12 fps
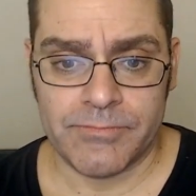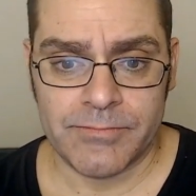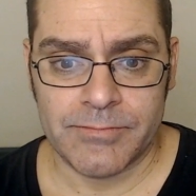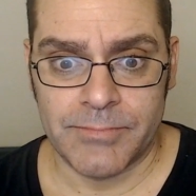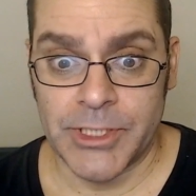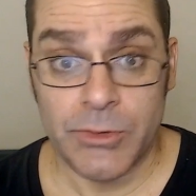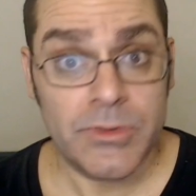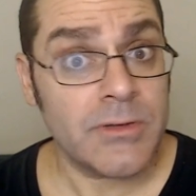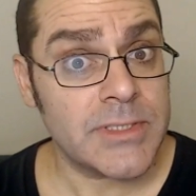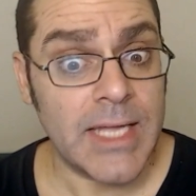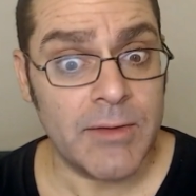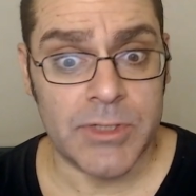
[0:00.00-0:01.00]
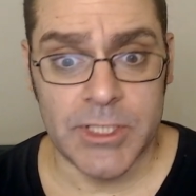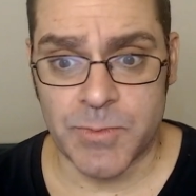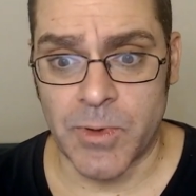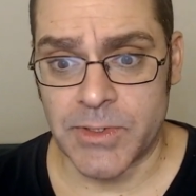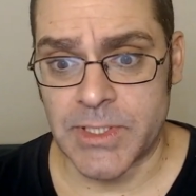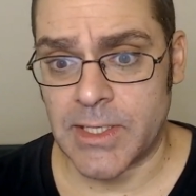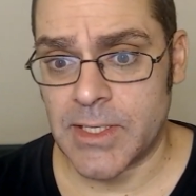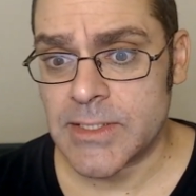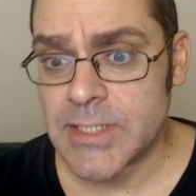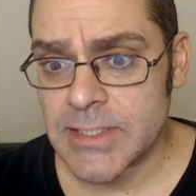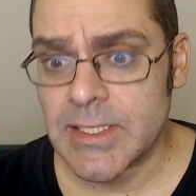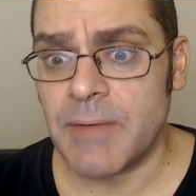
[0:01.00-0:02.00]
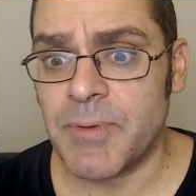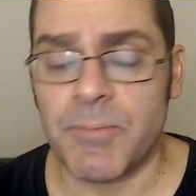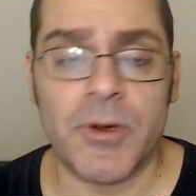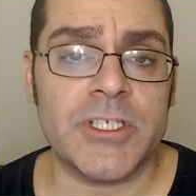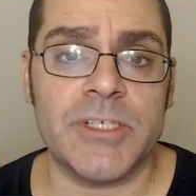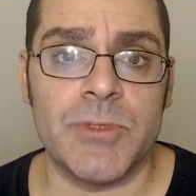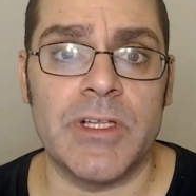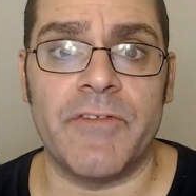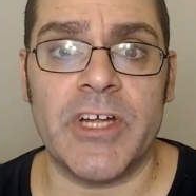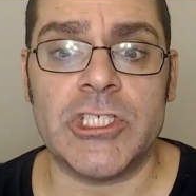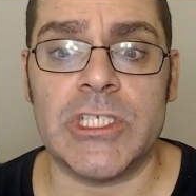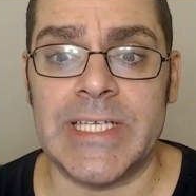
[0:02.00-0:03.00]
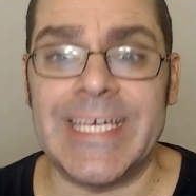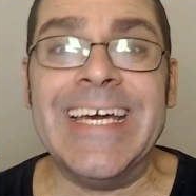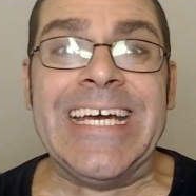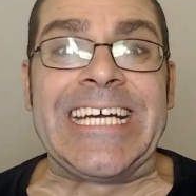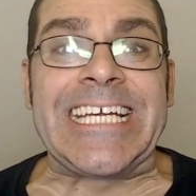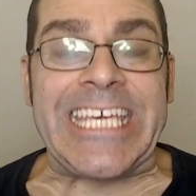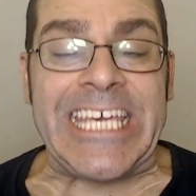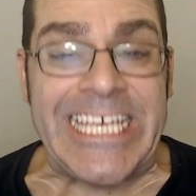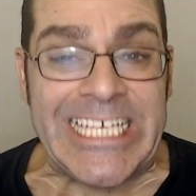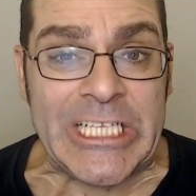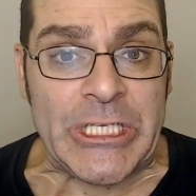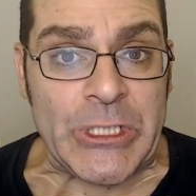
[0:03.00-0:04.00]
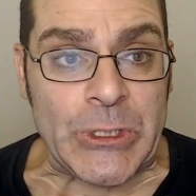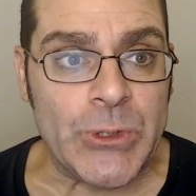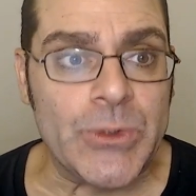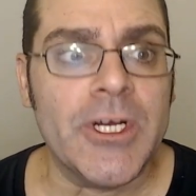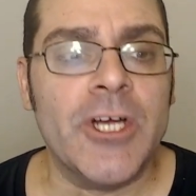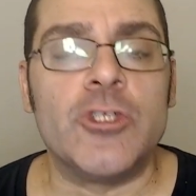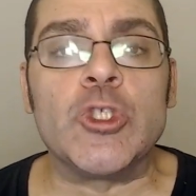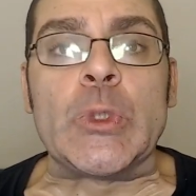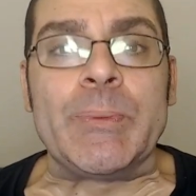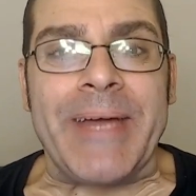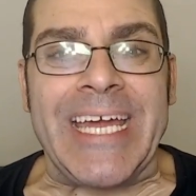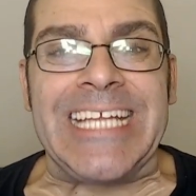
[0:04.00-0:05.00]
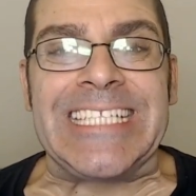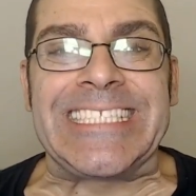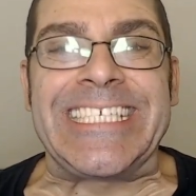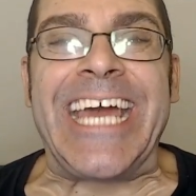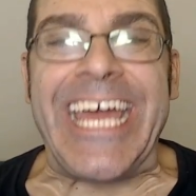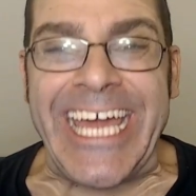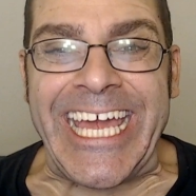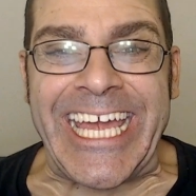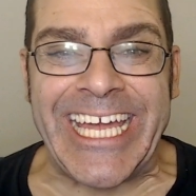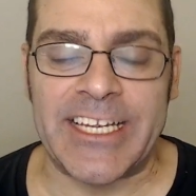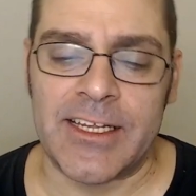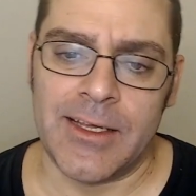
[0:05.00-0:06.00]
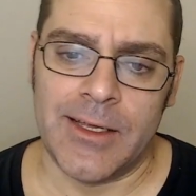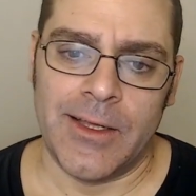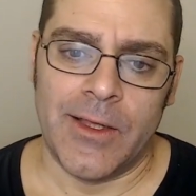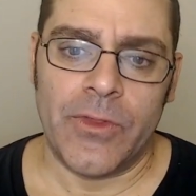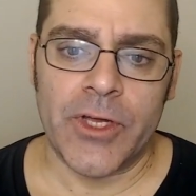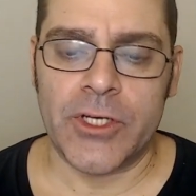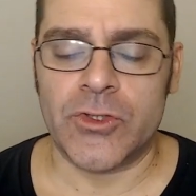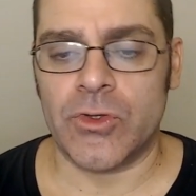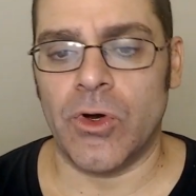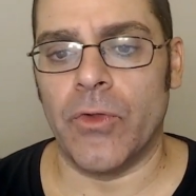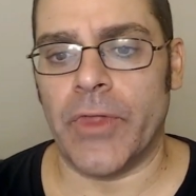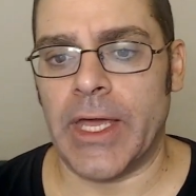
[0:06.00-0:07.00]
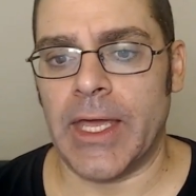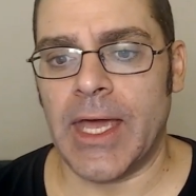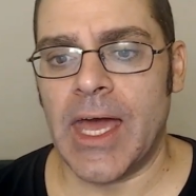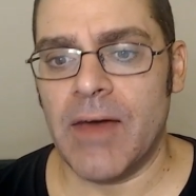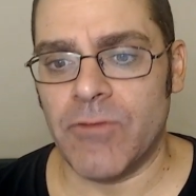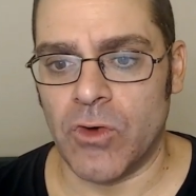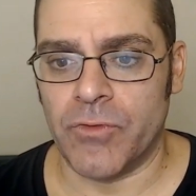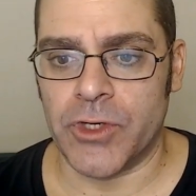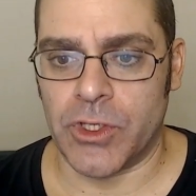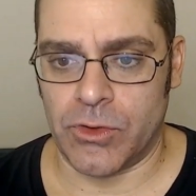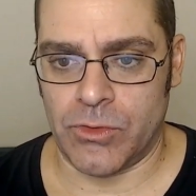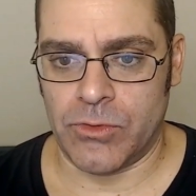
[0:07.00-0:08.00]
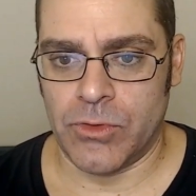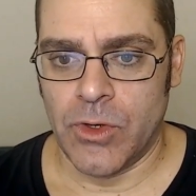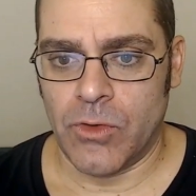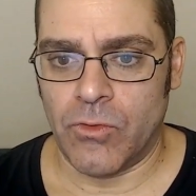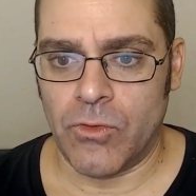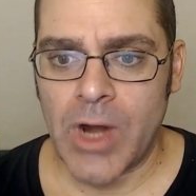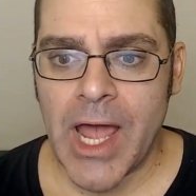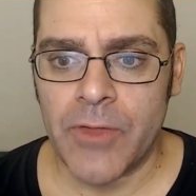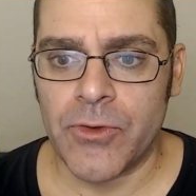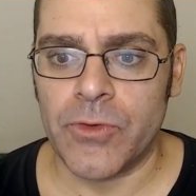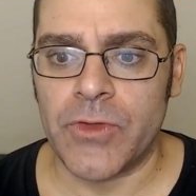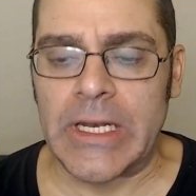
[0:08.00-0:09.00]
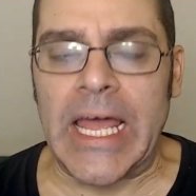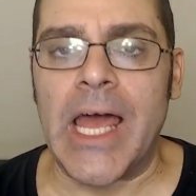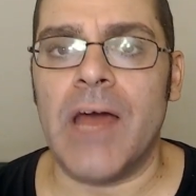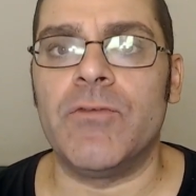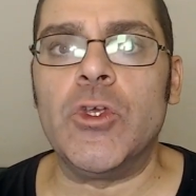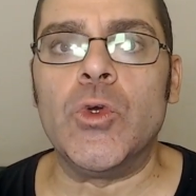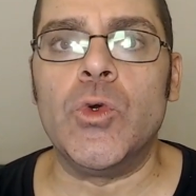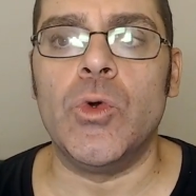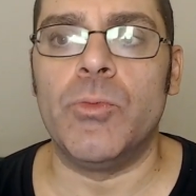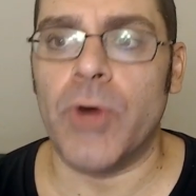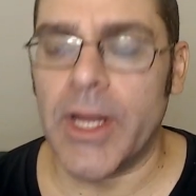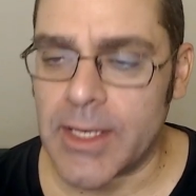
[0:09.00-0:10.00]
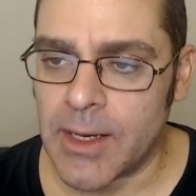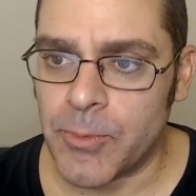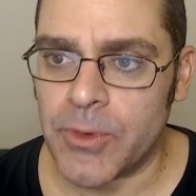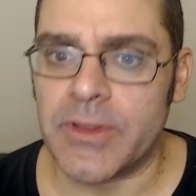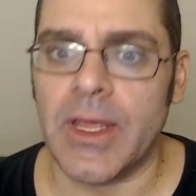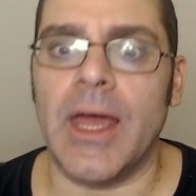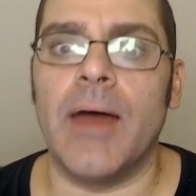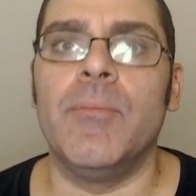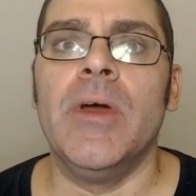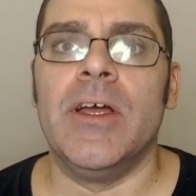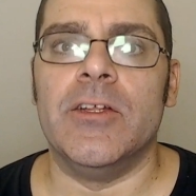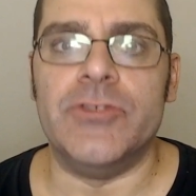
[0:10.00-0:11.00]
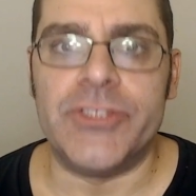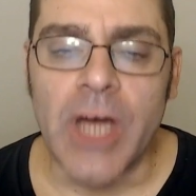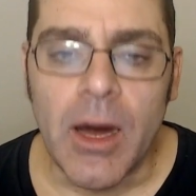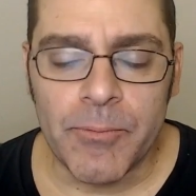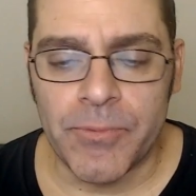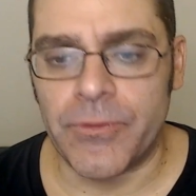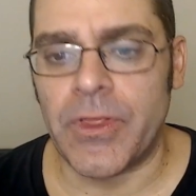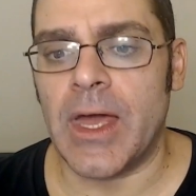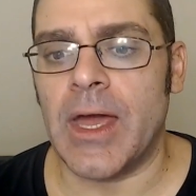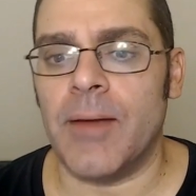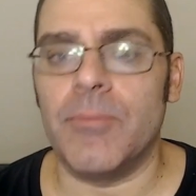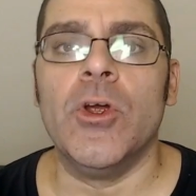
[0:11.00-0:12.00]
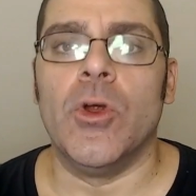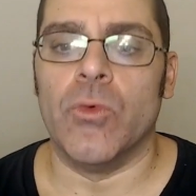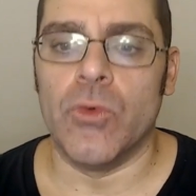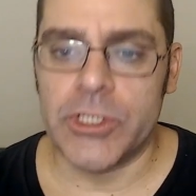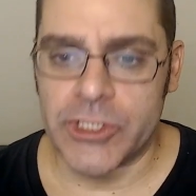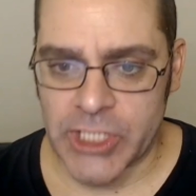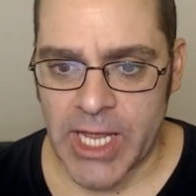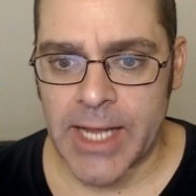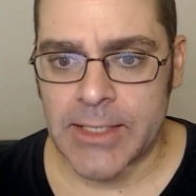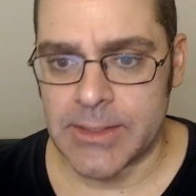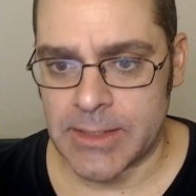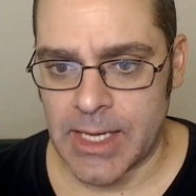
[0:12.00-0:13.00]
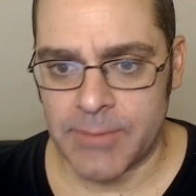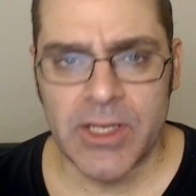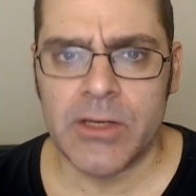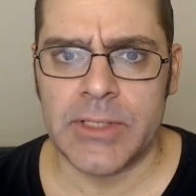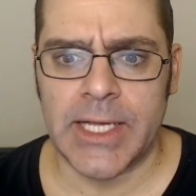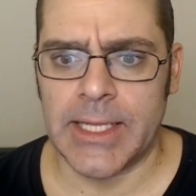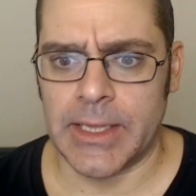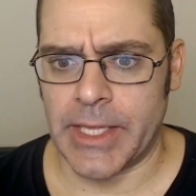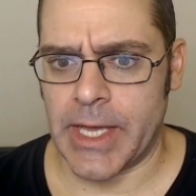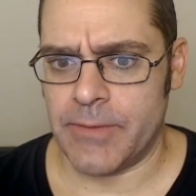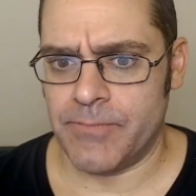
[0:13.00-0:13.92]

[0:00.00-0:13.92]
But you don't stay with this person because this type of person will eventually kill you to maintain the control they have over you rather than have you break up with them, dump them, reject them. They couldn't handle that.